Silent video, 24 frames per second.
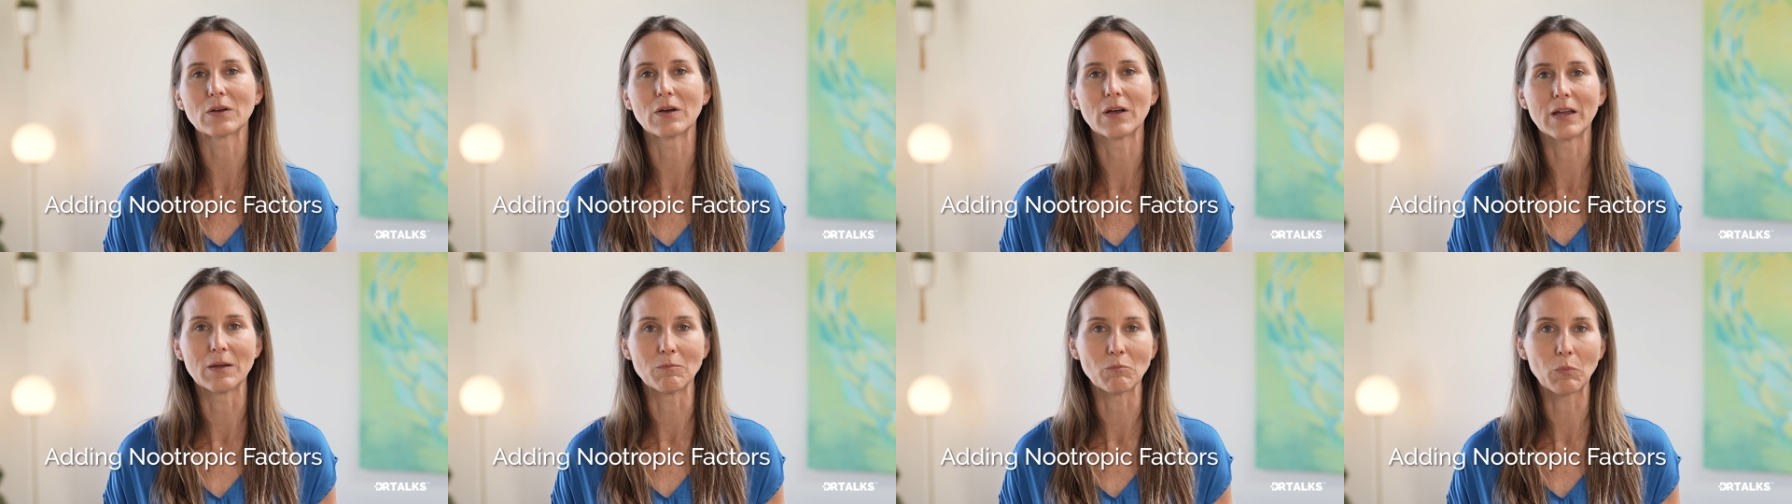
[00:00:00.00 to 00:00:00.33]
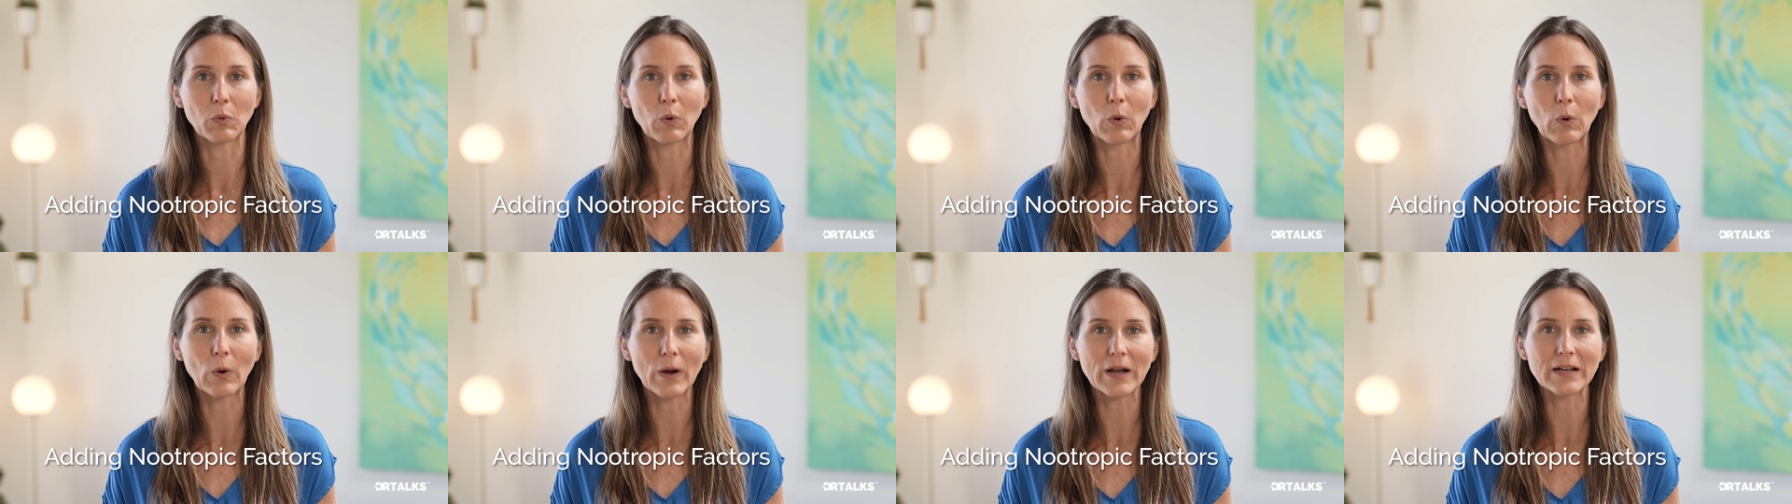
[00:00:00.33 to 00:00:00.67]

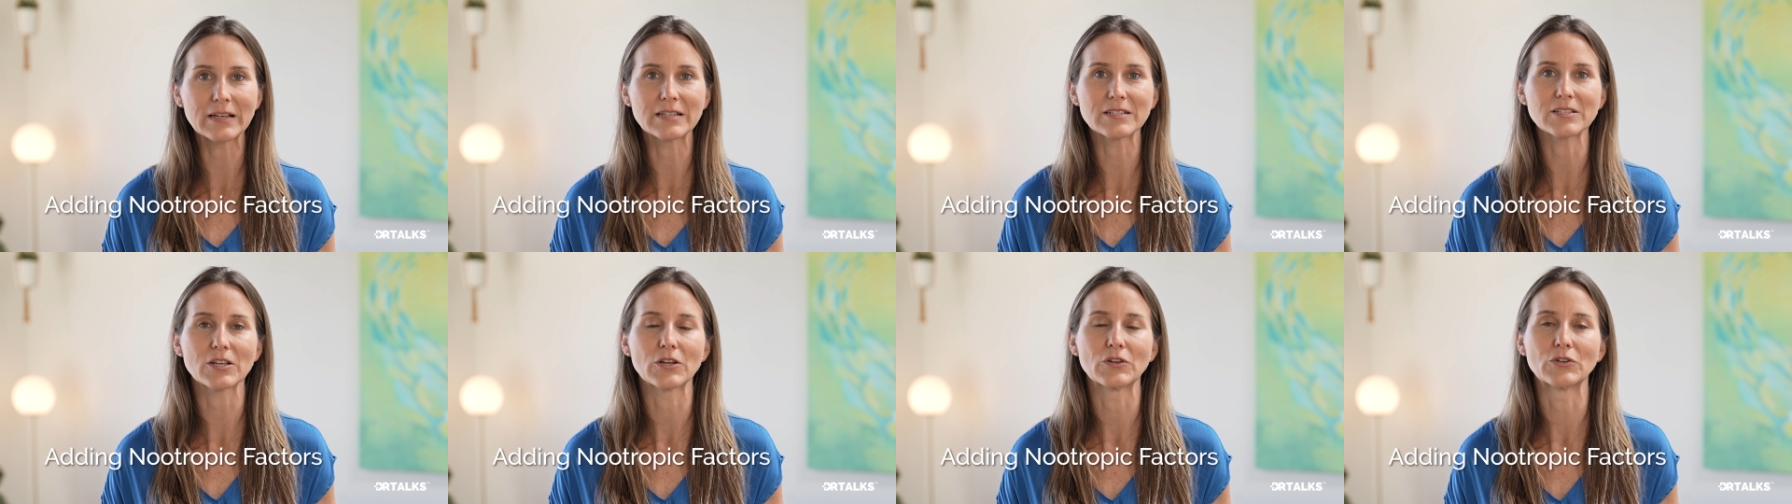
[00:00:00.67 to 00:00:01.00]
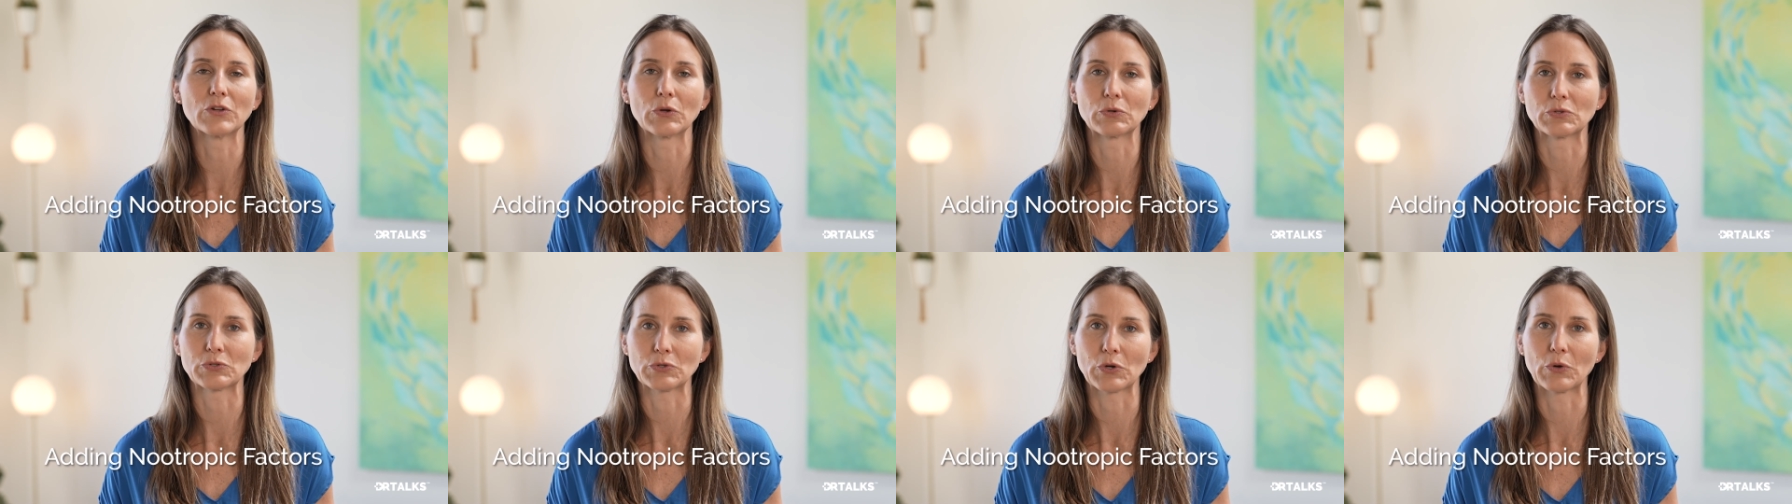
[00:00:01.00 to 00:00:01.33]
important
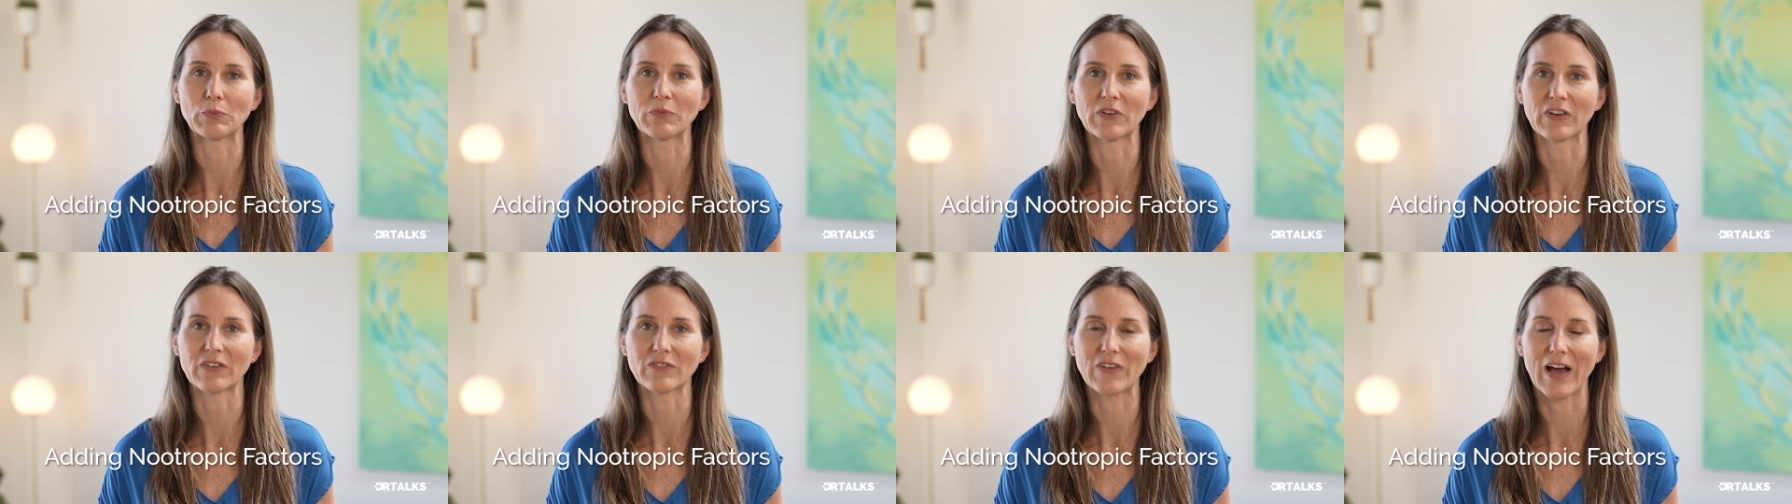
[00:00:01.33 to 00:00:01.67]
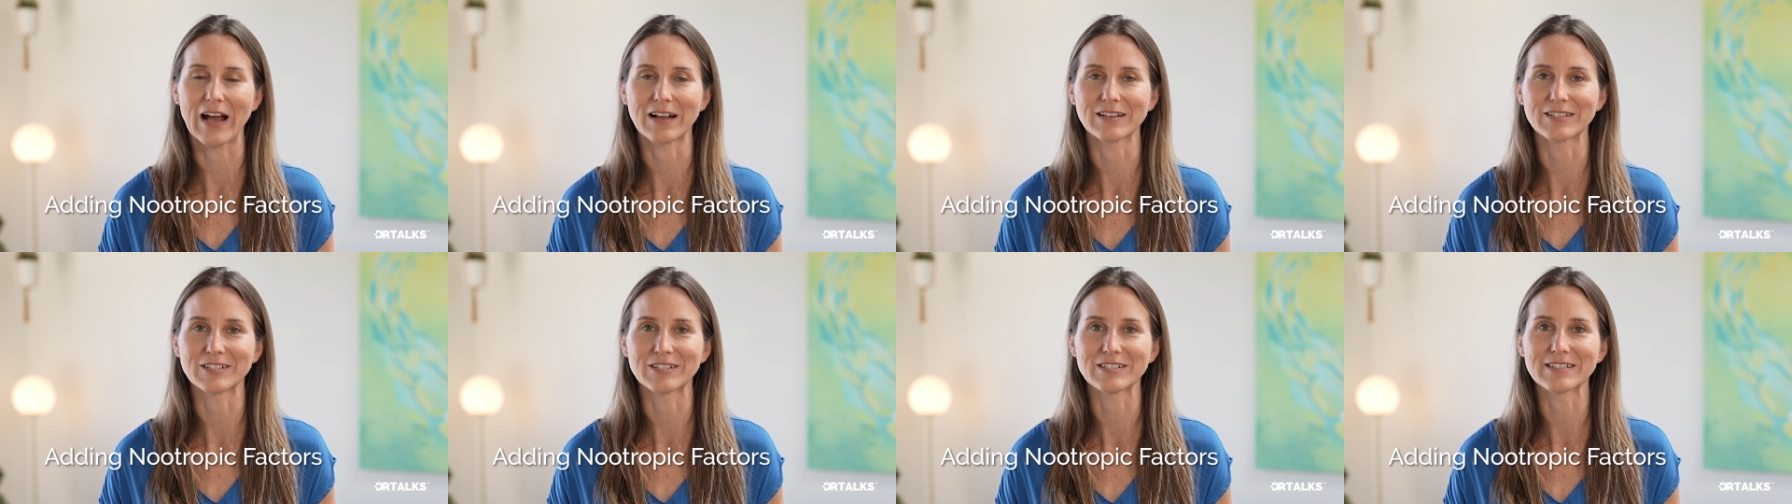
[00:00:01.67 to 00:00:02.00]
nootropic
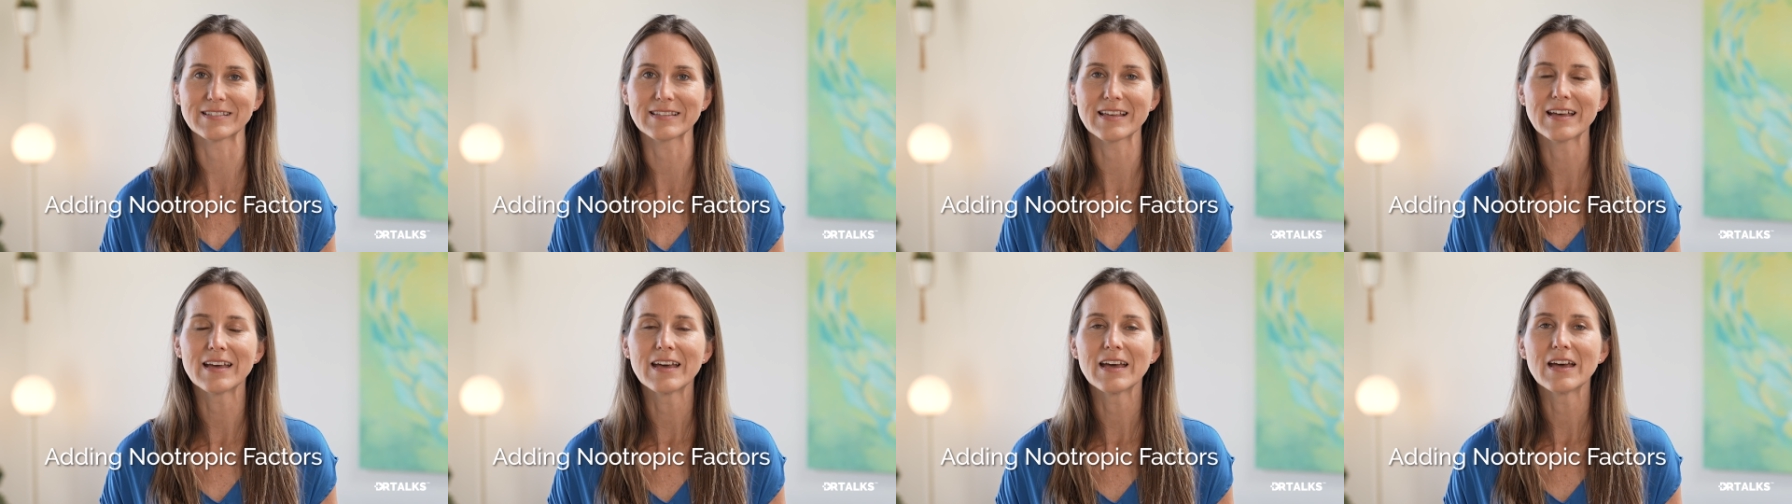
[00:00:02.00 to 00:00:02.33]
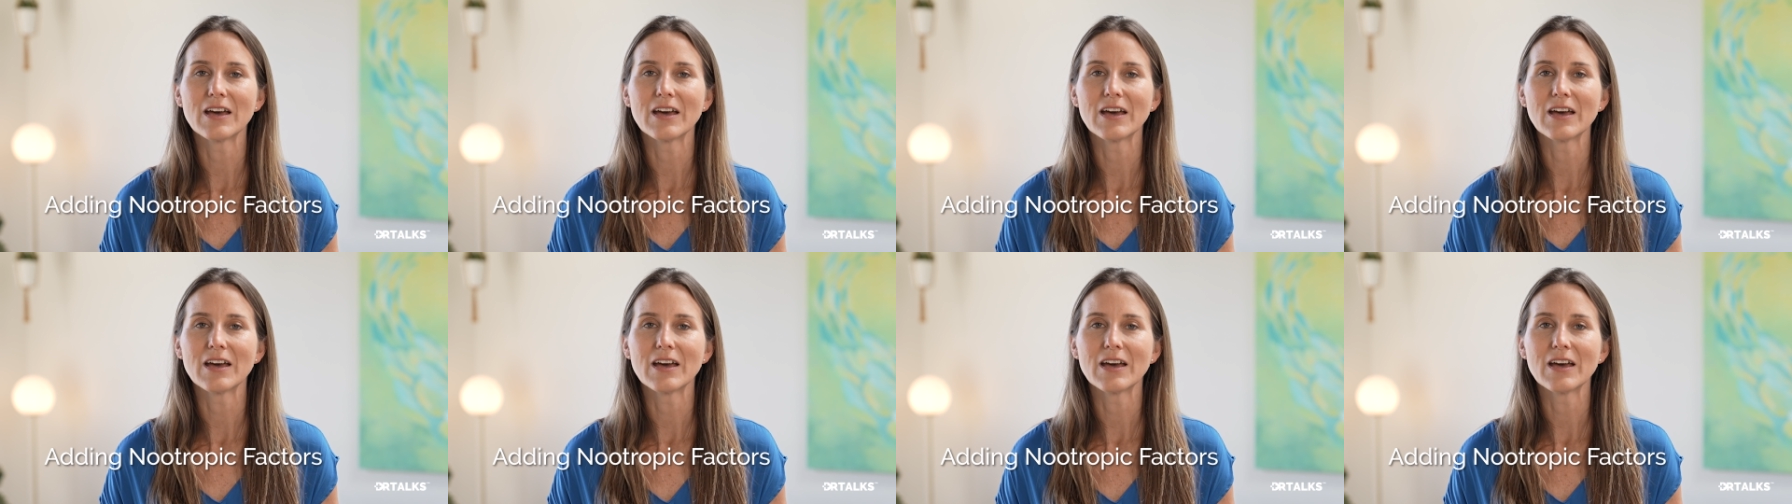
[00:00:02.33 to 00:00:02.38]
factors.